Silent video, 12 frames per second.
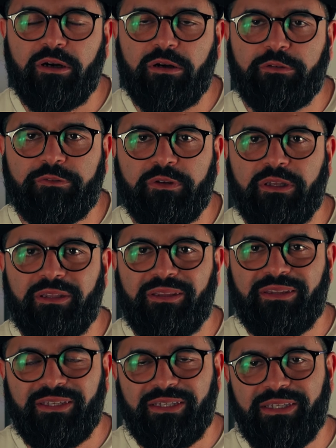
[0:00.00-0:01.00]
of
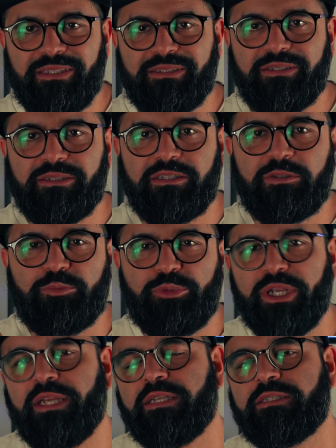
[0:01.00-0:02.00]
these
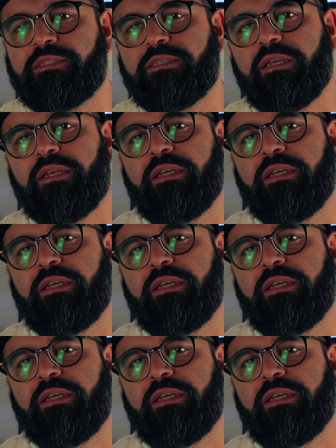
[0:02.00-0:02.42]
springs.